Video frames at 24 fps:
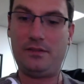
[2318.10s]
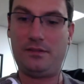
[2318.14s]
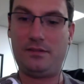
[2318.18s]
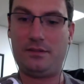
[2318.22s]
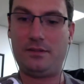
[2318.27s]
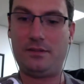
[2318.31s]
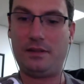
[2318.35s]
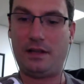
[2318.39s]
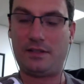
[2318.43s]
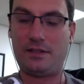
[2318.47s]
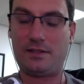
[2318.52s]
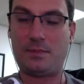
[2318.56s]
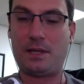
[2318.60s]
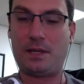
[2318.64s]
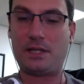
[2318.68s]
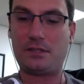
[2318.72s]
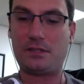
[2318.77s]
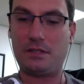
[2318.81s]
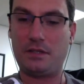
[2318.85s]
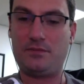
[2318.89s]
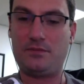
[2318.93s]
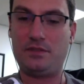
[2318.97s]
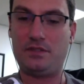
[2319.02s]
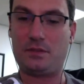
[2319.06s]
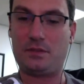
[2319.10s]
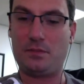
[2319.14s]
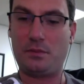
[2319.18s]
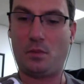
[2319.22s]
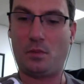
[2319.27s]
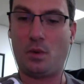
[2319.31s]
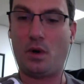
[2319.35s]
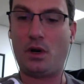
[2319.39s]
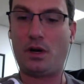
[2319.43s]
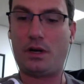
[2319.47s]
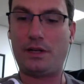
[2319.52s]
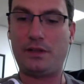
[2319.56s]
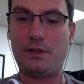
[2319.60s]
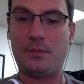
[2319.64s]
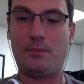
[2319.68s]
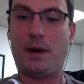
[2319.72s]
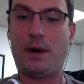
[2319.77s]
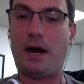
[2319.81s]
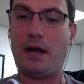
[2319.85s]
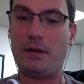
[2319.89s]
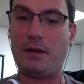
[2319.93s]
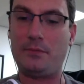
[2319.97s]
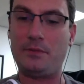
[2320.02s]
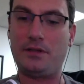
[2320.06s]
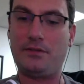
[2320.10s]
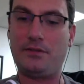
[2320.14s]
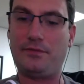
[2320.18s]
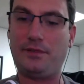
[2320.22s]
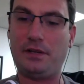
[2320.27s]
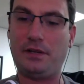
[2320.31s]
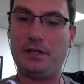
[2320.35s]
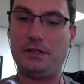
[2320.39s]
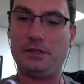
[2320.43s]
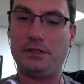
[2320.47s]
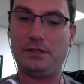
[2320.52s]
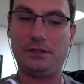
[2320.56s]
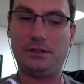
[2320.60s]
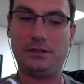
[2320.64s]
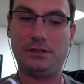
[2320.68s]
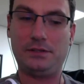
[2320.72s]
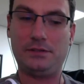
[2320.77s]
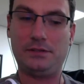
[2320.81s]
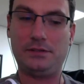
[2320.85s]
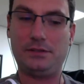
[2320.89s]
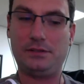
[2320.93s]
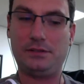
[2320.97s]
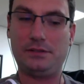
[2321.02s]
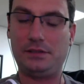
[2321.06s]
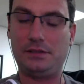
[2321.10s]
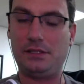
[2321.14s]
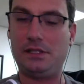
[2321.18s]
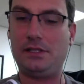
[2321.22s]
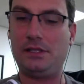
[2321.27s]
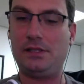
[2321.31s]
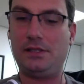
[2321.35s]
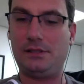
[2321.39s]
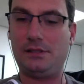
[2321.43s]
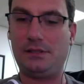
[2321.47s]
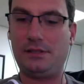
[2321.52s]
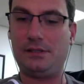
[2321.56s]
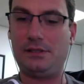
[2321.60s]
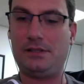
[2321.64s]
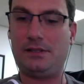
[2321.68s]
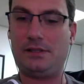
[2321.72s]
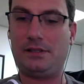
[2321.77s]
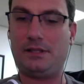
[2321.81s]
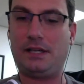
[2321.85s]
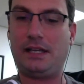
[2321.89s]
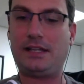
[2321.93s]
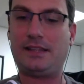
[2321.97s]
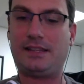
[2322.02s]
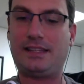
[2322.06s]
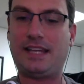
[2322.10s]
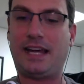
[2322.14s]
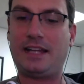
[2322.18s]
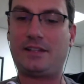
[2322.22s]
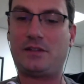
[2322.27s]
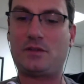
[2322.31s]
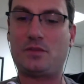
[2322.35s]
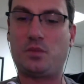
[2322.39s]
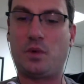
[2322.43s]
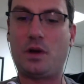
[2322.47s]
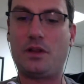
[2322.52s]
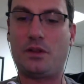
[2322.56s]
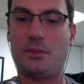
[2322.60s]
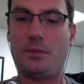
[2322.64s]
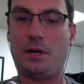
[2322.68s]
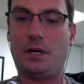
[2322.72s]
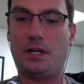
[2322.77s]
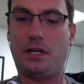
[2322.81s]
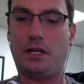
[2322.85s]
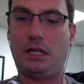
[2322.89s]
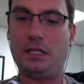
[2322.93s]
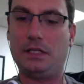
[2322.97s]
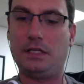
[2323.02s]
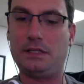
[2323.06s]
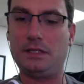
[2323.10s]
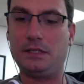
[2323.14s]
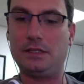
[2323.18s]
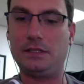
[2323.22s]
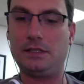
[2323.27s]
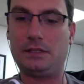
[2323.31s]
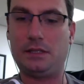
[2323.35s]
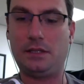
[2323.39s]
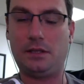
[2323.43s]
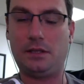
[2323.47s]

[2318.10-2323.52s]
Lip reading: especially if you work in the bottom of the funnel. That's where the money is. So